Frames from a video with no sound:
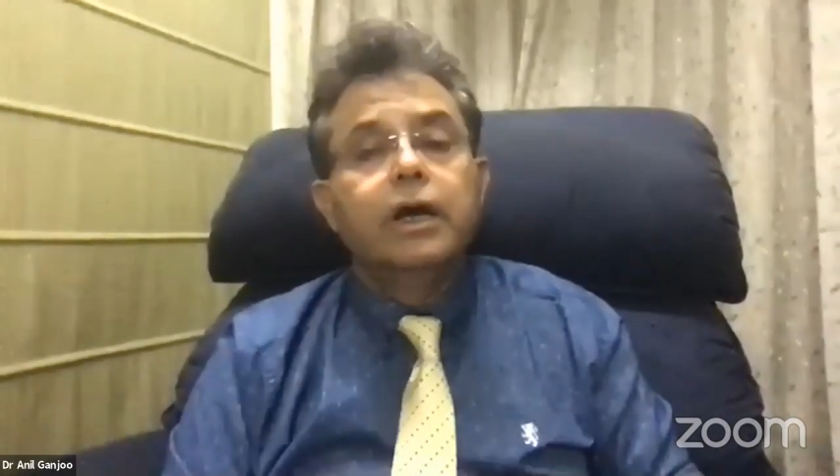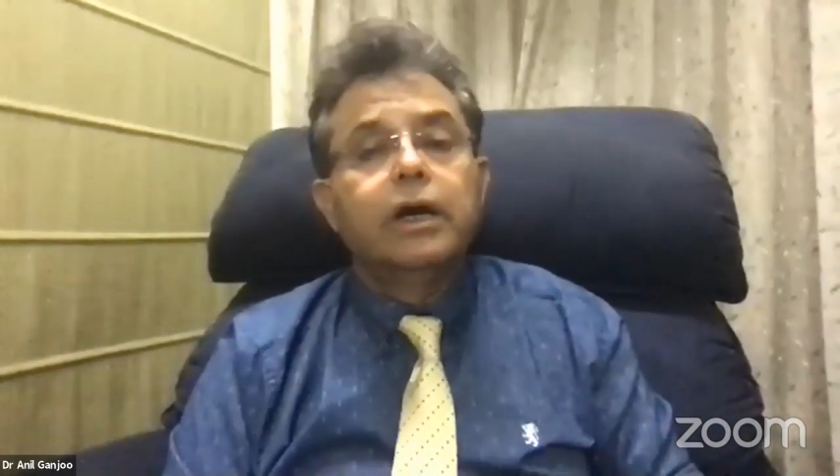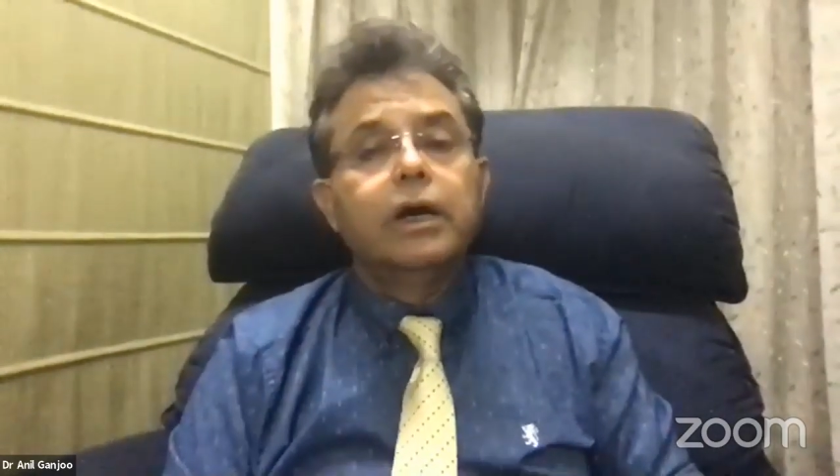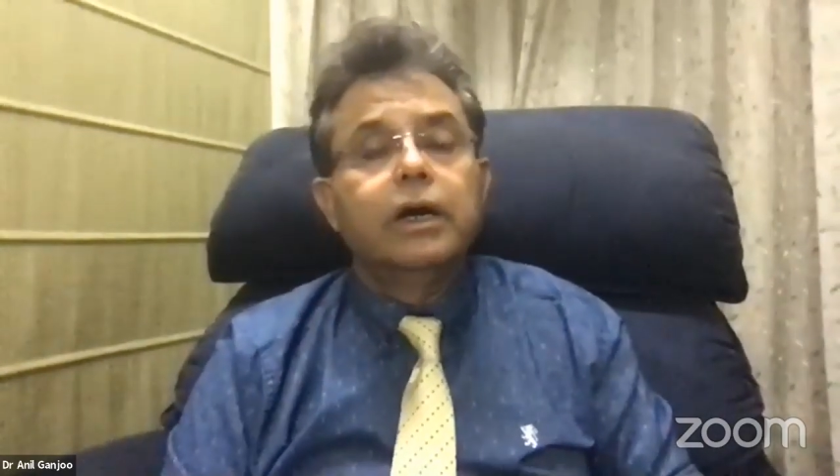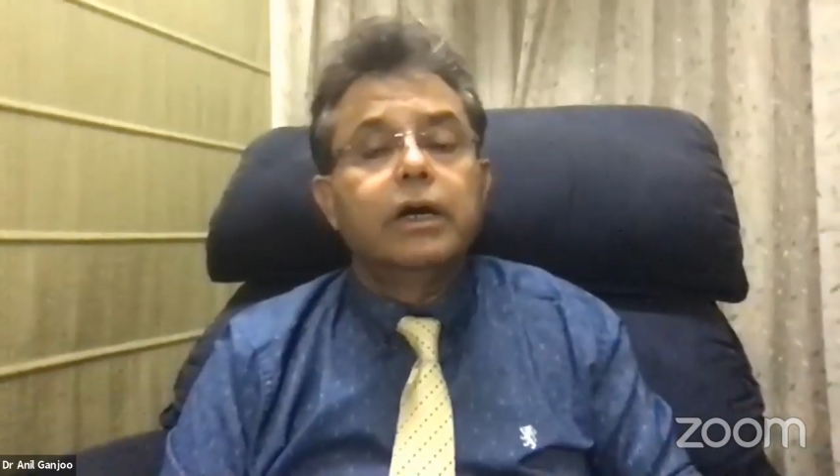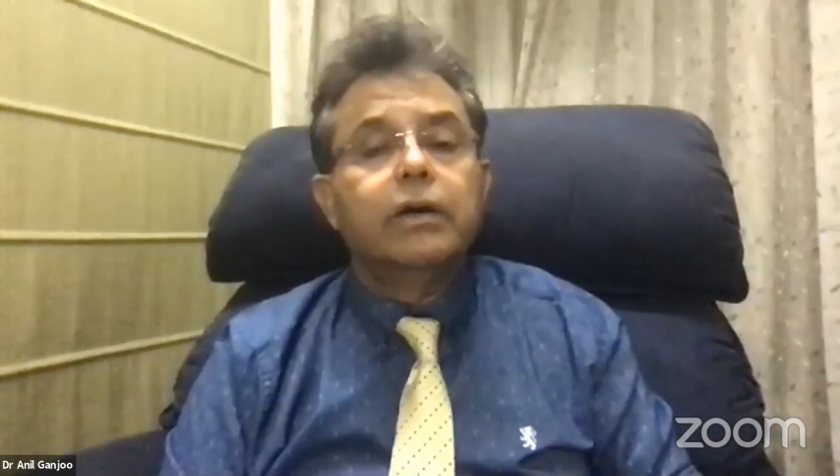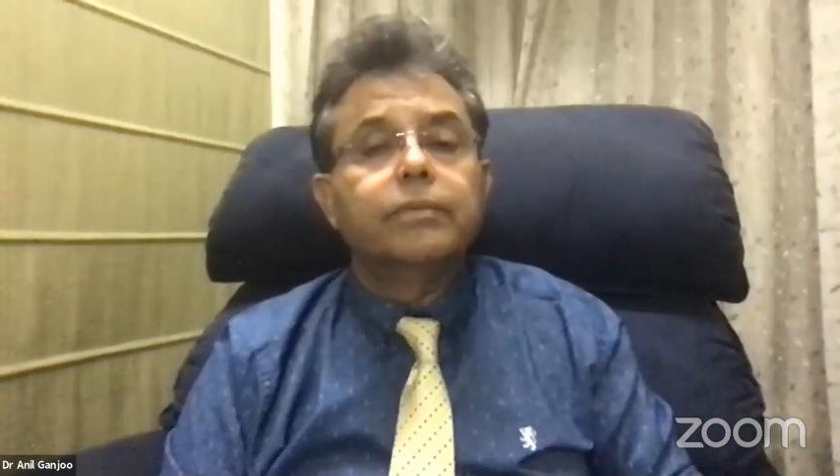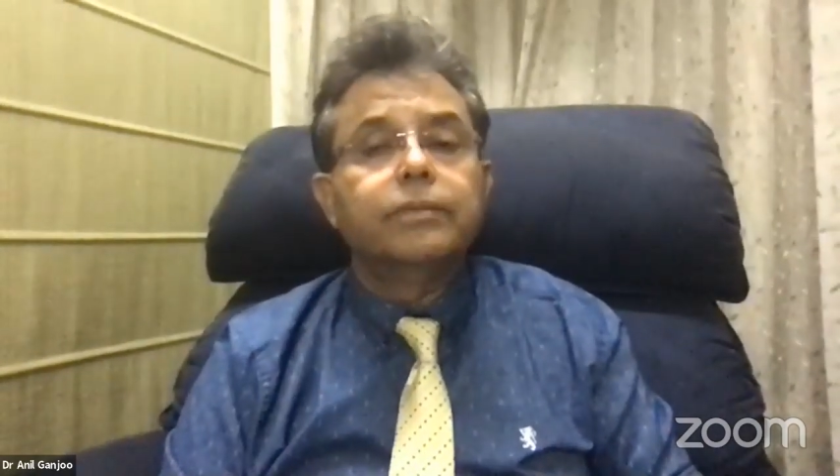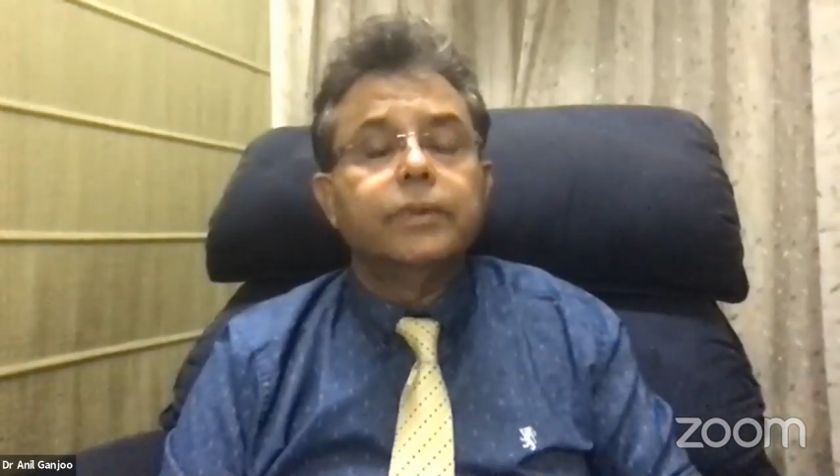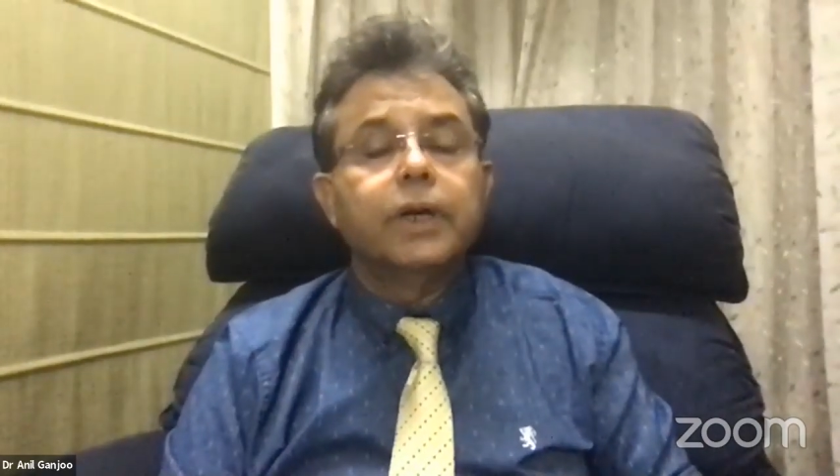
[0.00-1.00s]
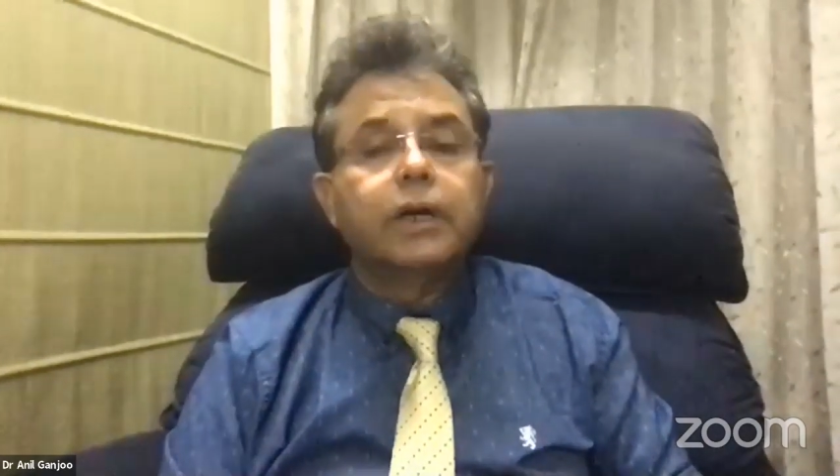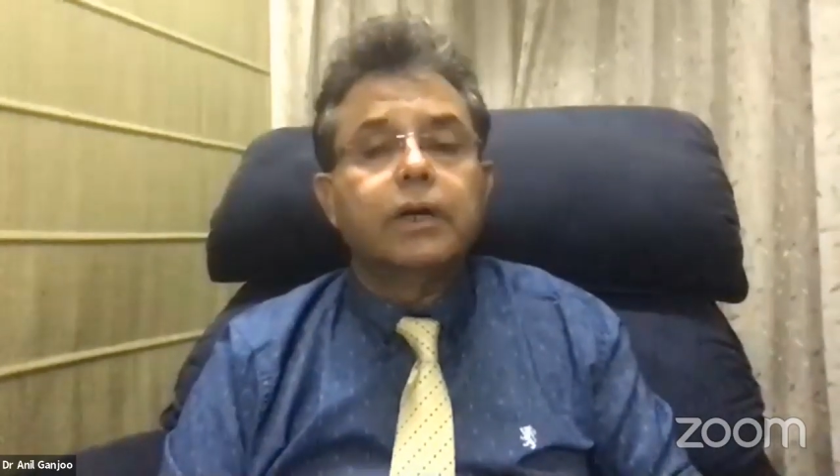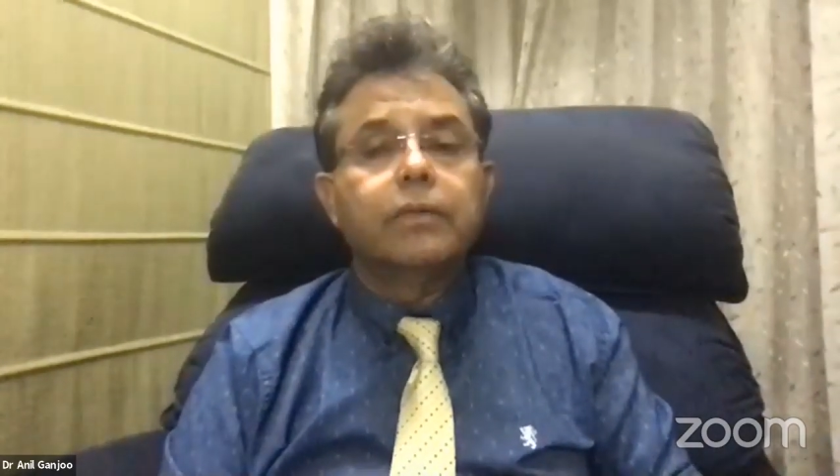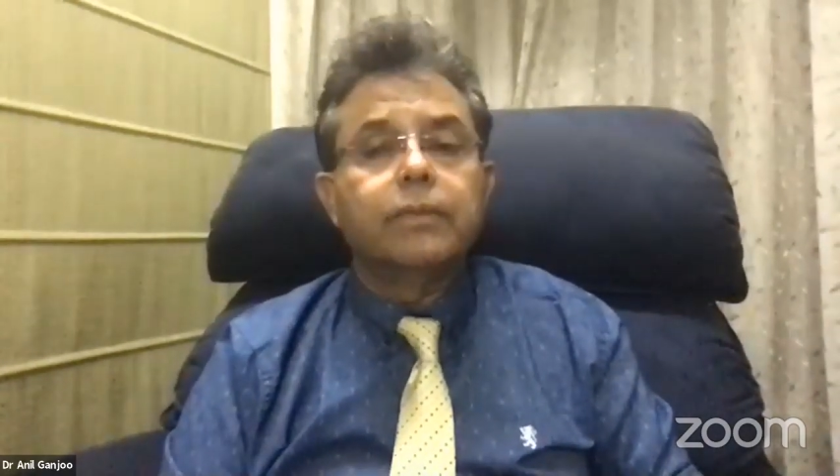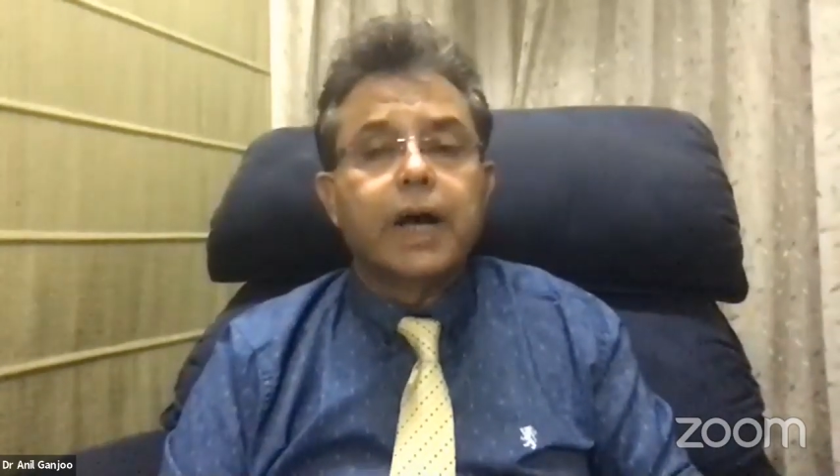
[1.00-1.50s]
I
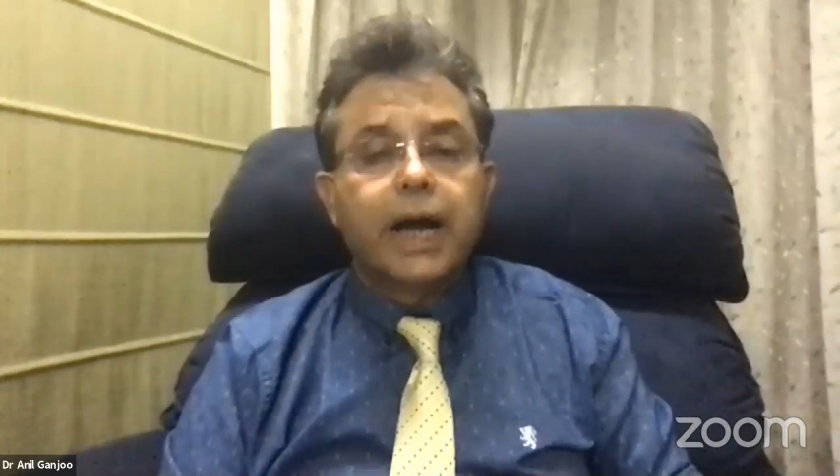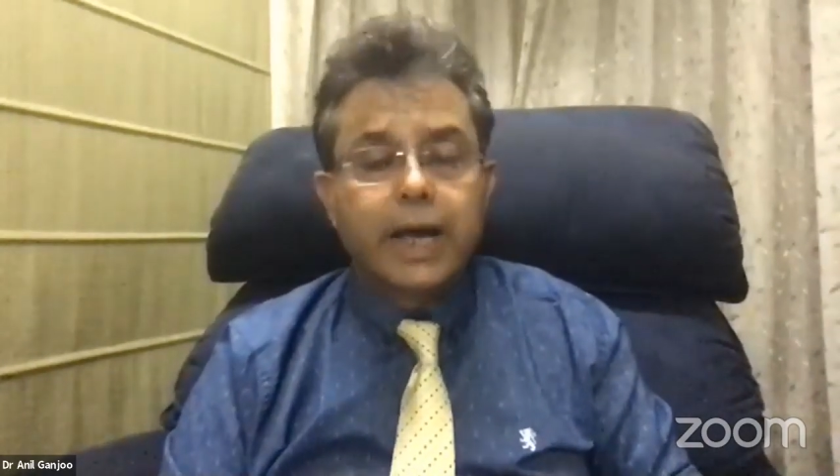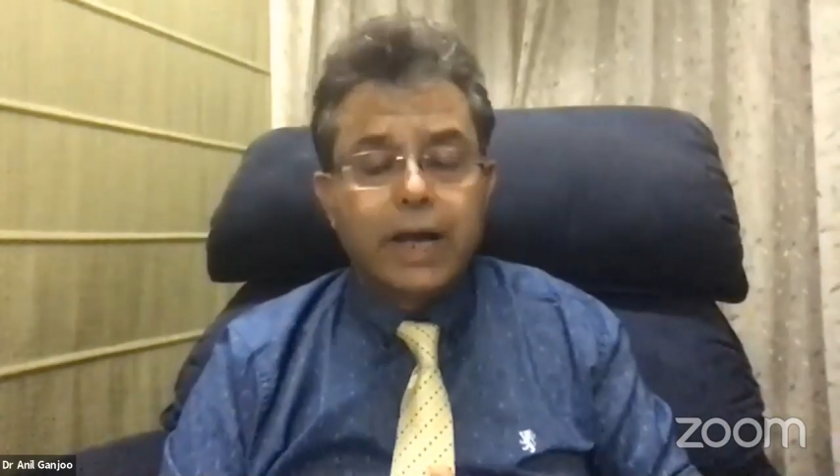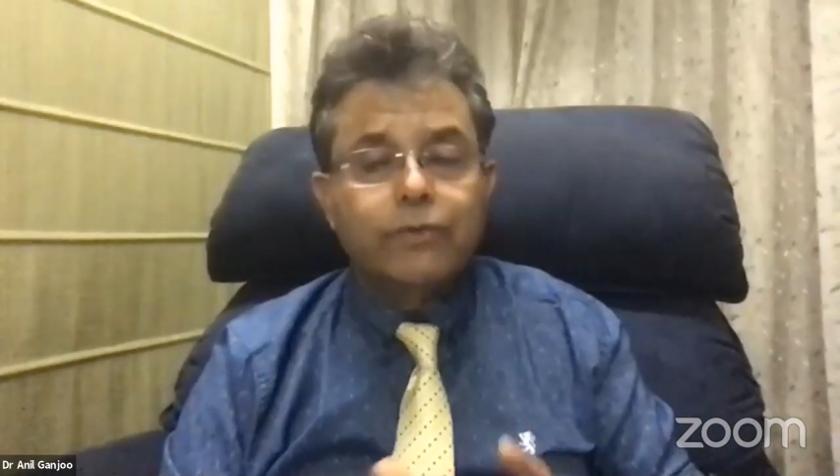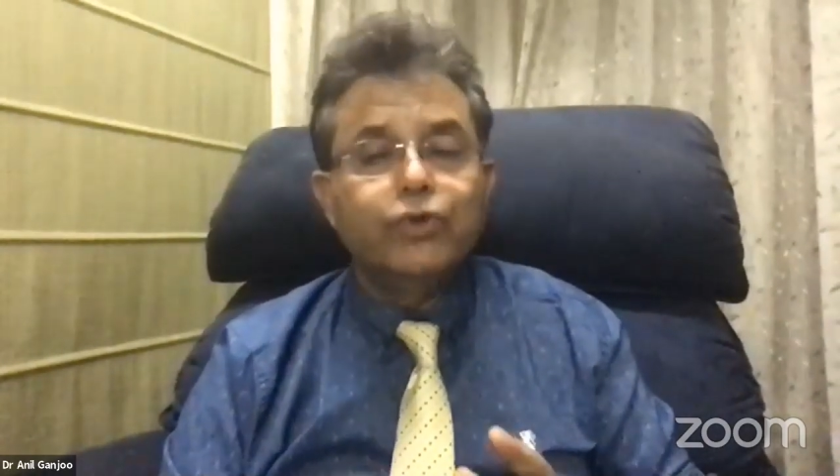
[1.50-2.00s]
have